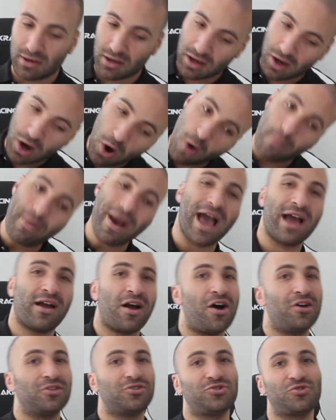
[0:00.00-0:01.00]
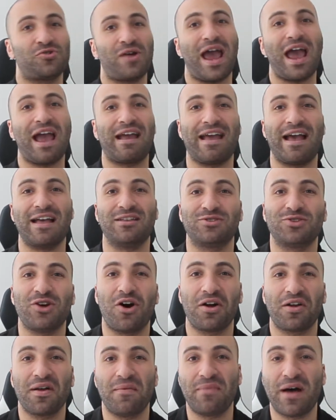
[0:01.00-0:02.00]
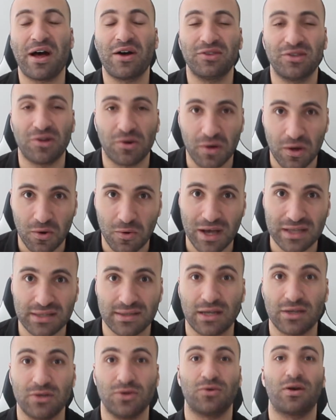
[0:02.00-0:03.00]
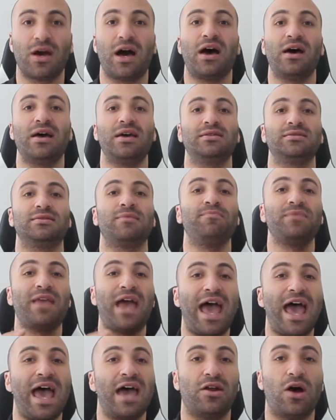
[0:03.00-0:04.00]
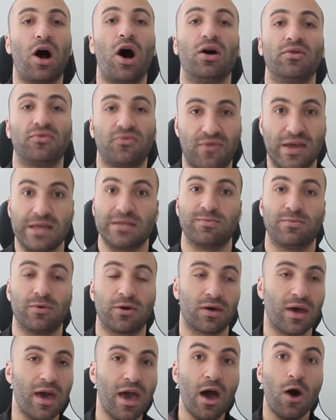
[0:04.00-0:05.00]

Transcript: go back on track and talk about the request that you guys had on Facebook.